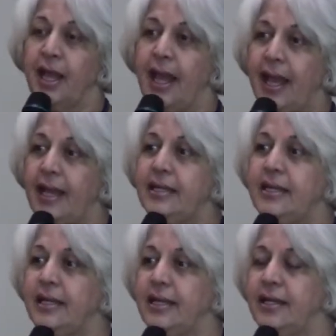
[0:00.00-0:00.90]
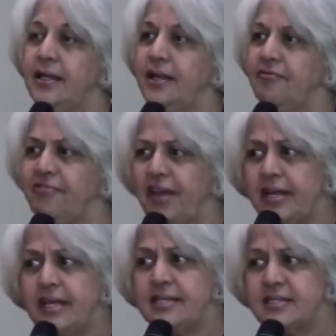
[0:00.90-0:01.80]
And in
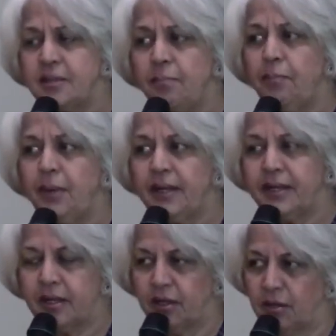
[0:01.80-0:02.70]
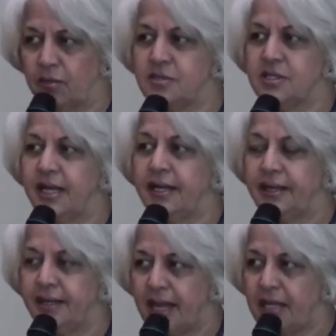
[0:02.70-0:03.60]
very simple terms,
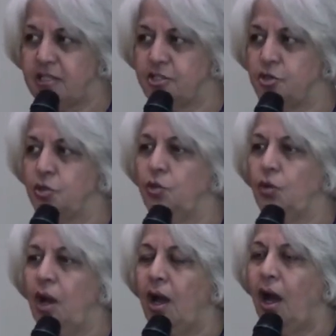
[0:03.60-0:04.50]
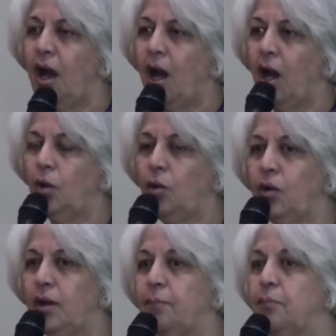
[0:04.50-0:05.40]
it tells you
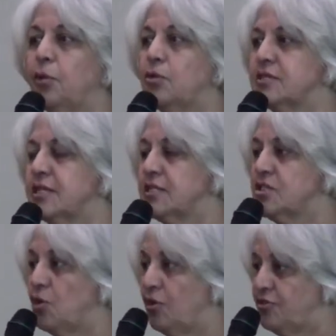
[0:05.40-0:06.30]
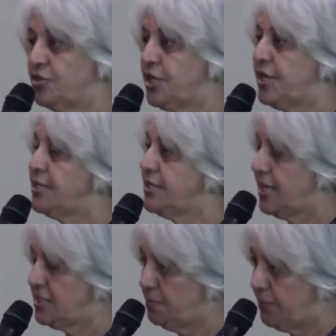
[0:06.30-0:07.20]
how a process of change
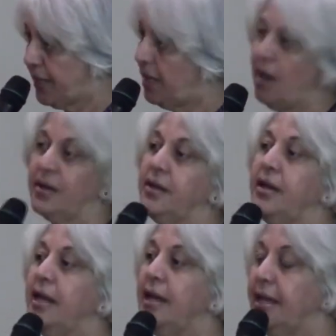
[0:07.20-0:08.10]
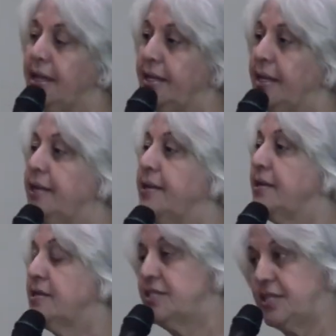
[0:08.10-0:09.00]
has begun in
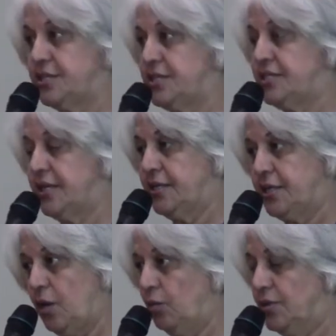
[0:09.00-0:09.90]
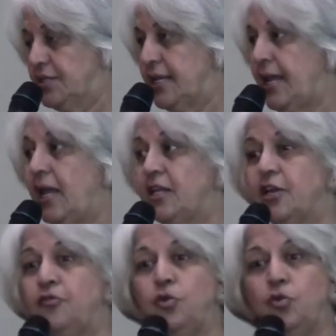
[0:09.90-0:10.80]
Indian cities and towns. And
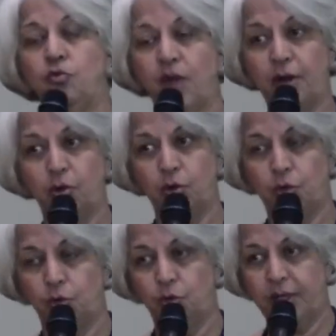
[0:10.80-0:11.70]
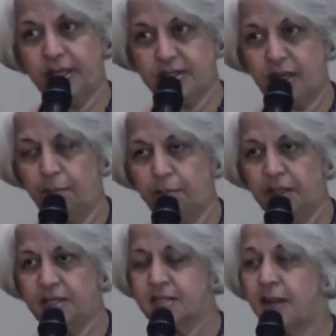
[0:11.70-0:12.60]
I'll give you 1 or 2
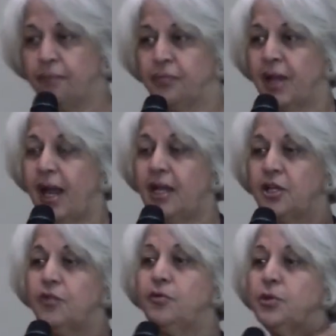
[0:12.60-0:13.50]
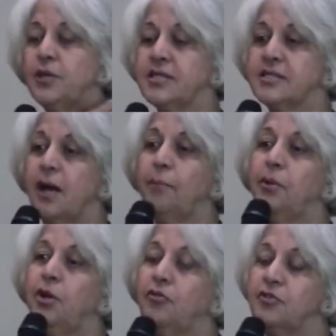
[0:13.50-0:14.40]
examples. I'll give you the
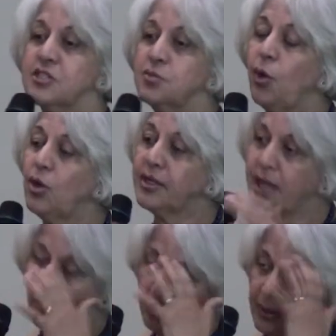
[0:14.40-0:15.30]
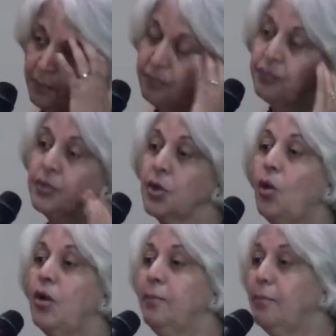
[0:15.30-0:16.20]
example of a small town
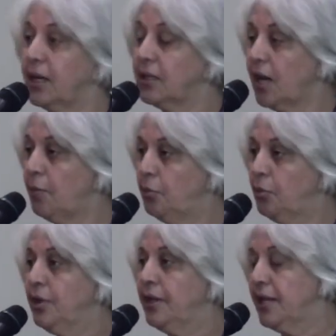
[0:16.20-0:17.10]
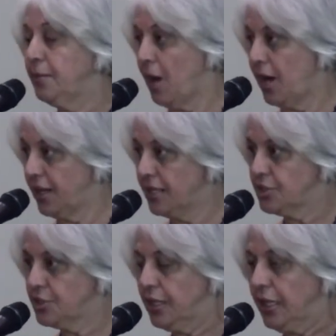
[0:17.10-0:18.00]
called Malkapur in
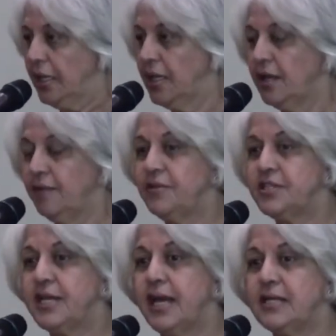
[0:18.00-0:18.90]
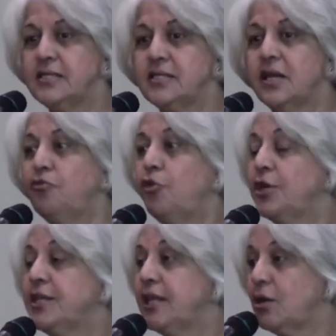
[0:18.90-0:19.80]
Maharashtra, which has
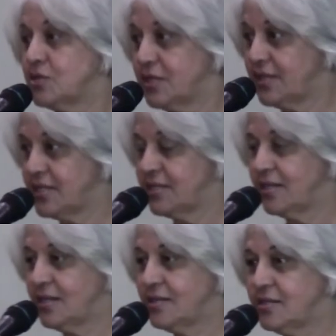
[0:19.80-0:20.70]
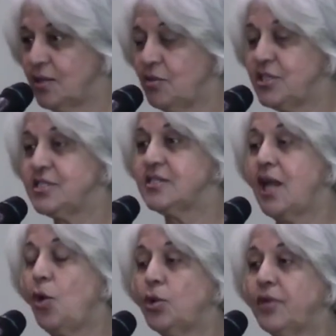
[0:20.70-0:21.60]
40,000 residents, which is
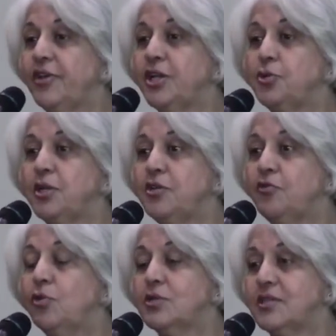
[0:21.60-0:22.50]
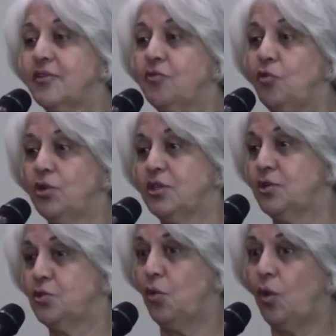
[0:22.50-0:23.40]
now giving 24/7
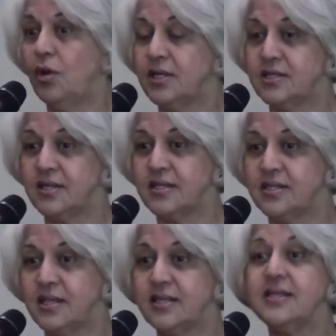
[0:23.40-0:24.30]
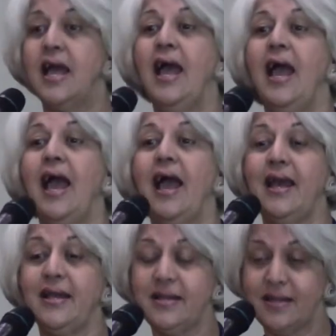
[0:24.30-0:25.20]
water to all its residents
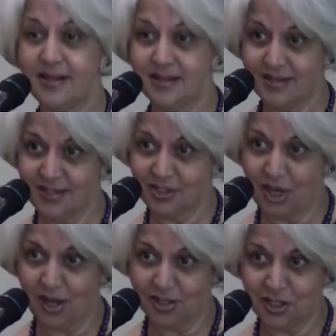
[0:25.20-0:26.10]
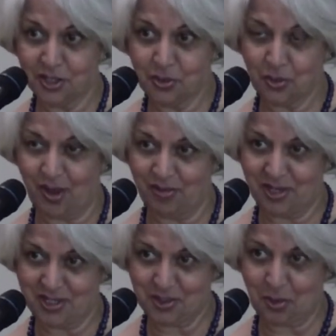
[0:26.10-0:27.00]
and is charging to
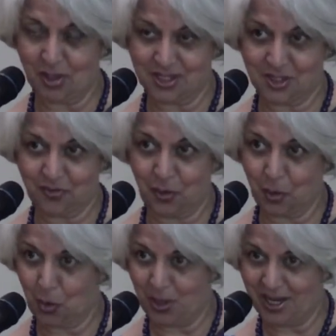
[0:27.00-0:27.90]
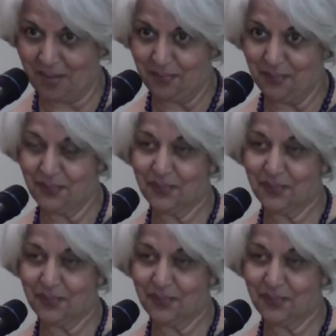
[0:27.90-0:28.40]
cover its costs for O&M.